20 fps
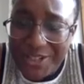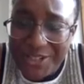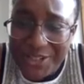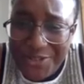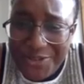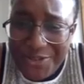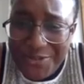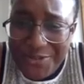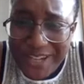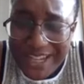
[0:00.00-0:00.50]
Do
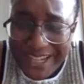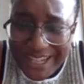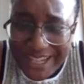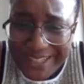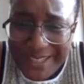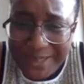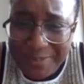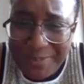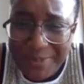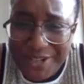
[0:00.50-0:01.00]
you know what an
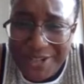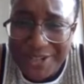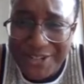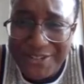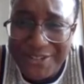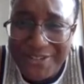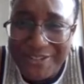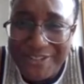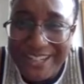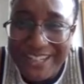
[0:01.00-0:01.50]

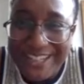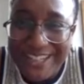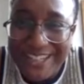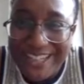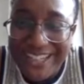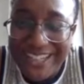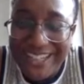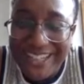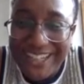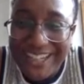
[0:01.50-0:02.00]
ex-murderer is?
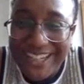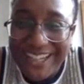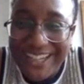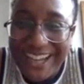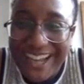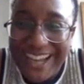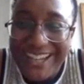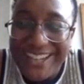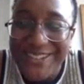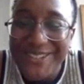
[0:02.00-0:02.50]

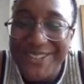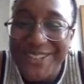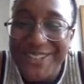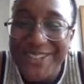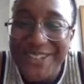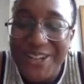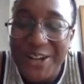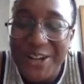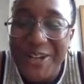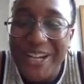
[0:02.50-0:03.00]
And you said,
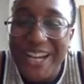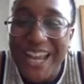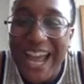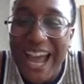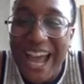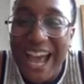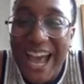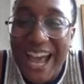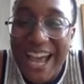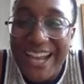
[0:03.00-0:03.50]
no, an
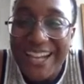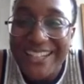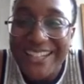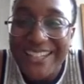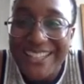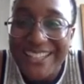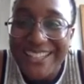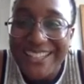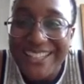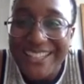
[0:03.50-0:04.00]

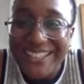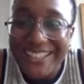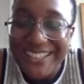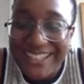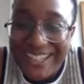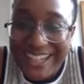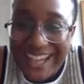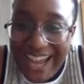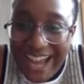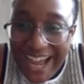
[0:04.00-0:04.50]
axe. Is it
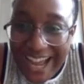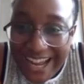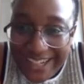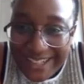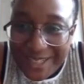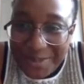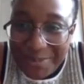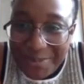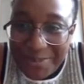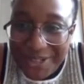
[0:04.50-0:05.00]
an
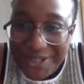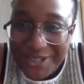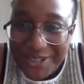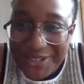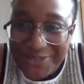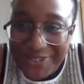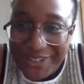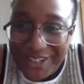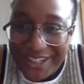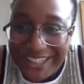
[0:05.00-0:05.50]
axe murderer?